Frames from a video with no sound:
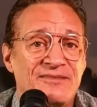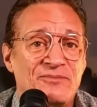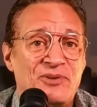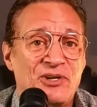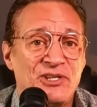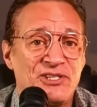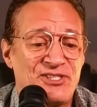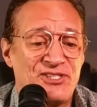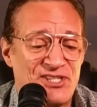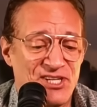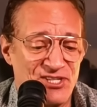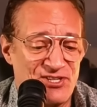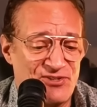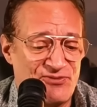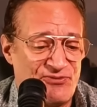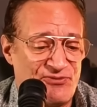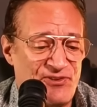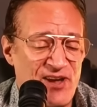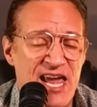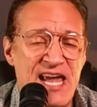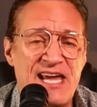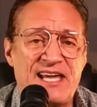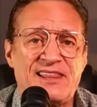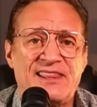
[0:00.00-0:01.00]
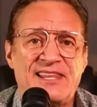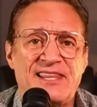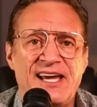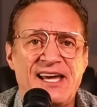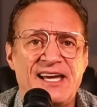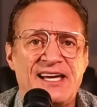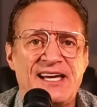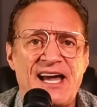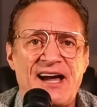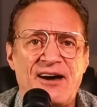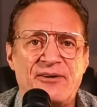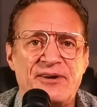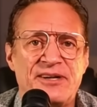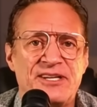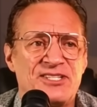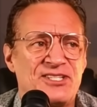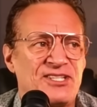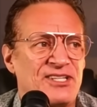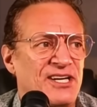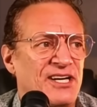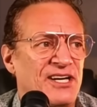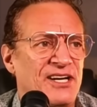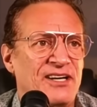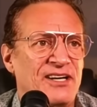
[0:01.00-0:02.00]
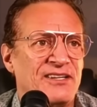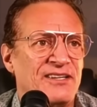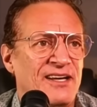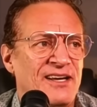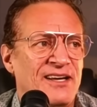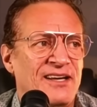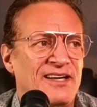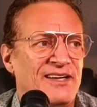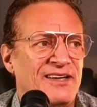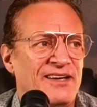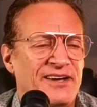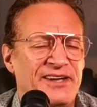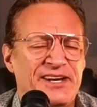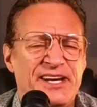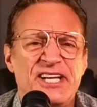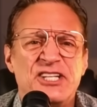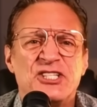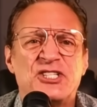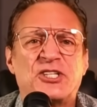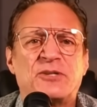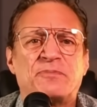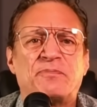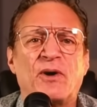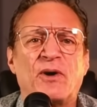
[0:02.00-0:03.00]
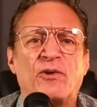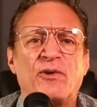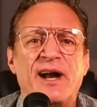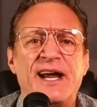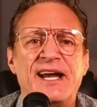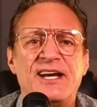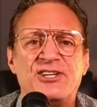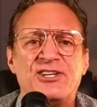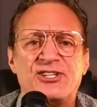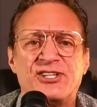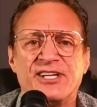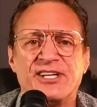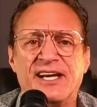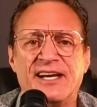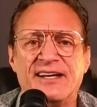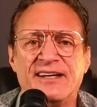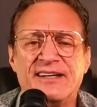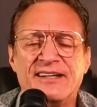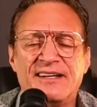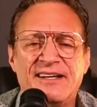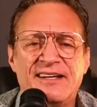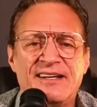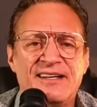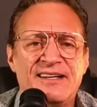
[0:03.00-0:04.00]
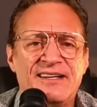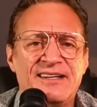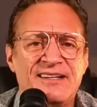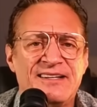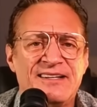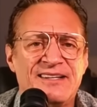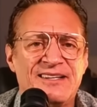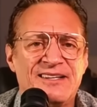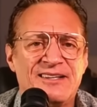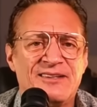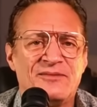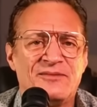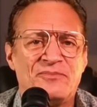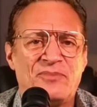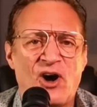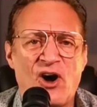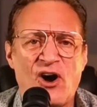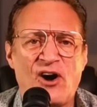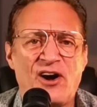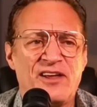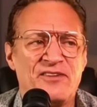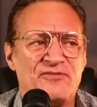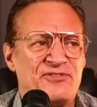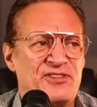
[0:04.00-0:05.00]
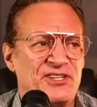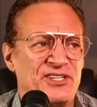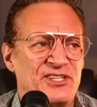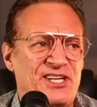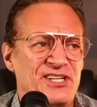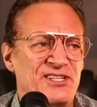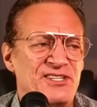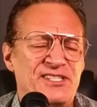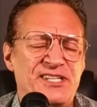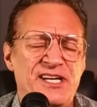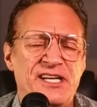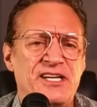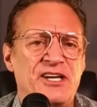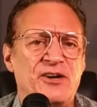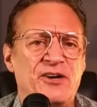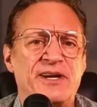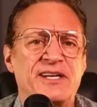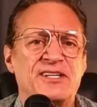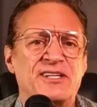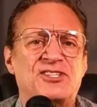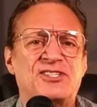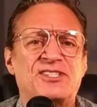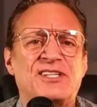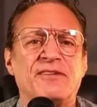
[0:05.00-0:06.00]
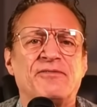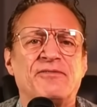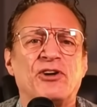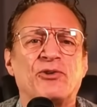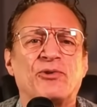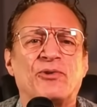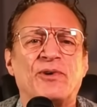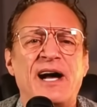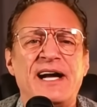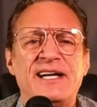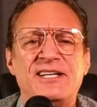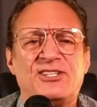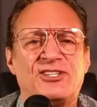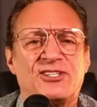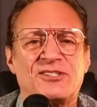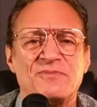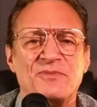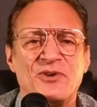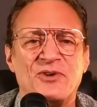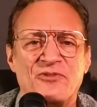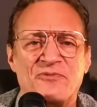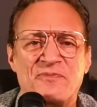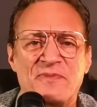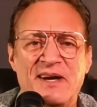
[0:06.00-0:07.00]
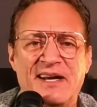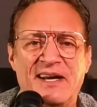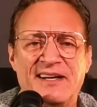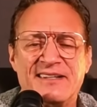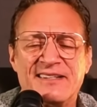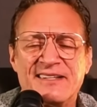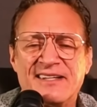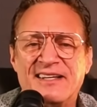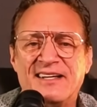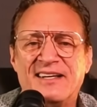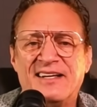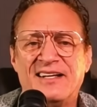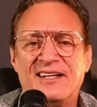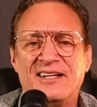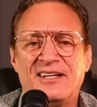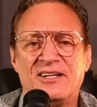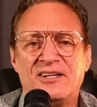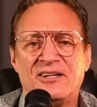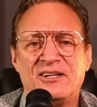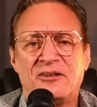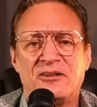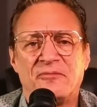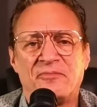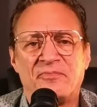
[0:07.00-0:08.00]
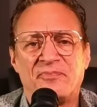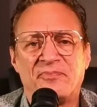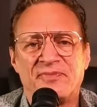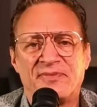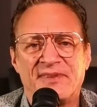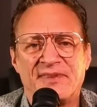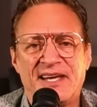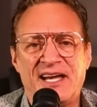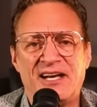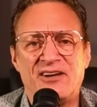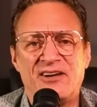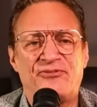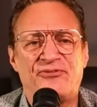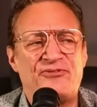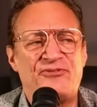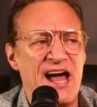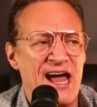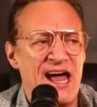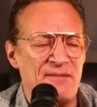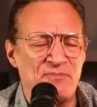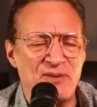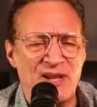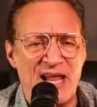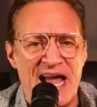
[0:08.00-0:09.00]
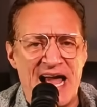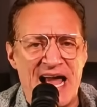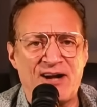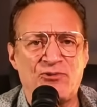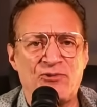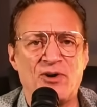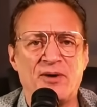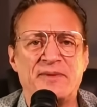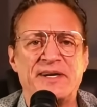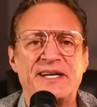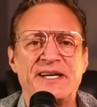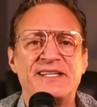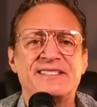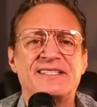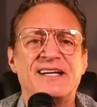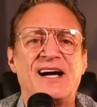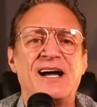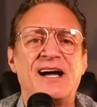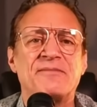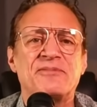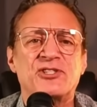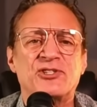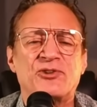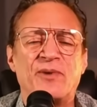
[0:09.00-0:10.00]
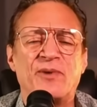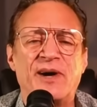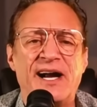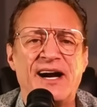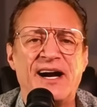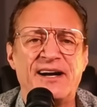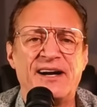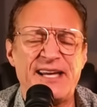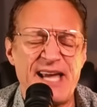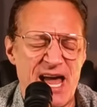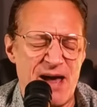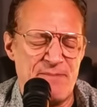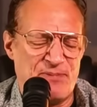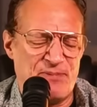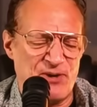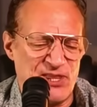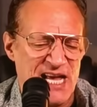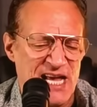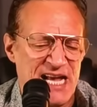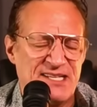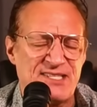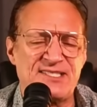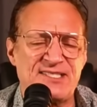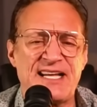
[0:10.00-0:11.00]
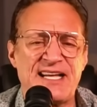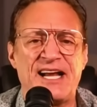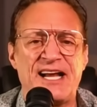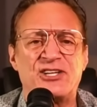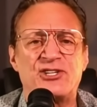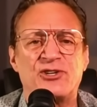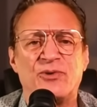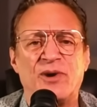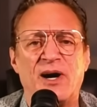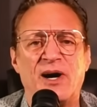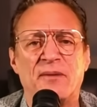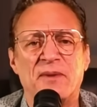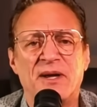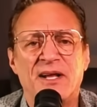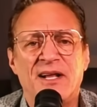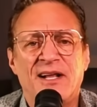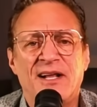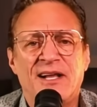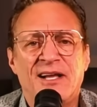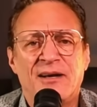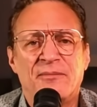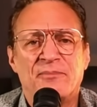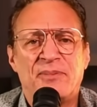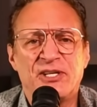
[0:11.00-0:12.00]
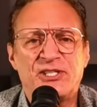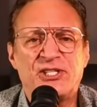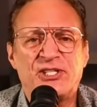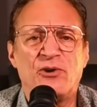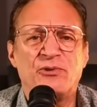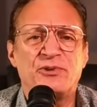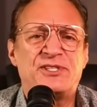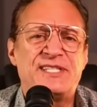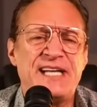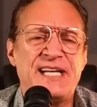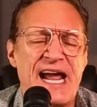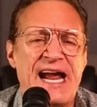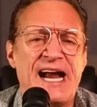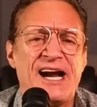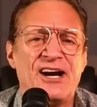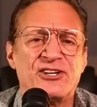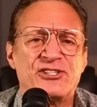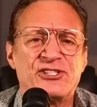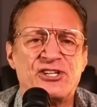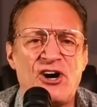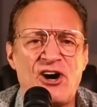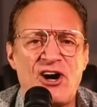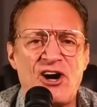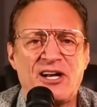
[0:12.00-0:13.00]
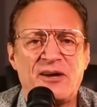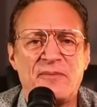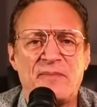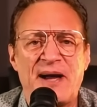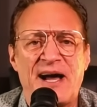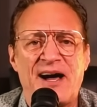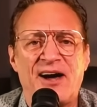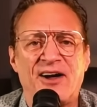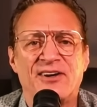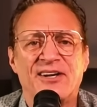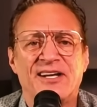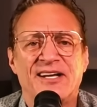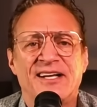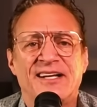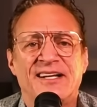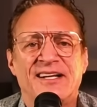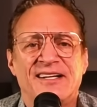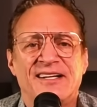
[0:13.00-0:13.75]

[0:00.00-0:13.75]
Put this fake thing, how he's an inspiration, part of the continuing civil rights movement, and a fat black woman in Times Square. Yeah, put that statue up. But don't dare talk about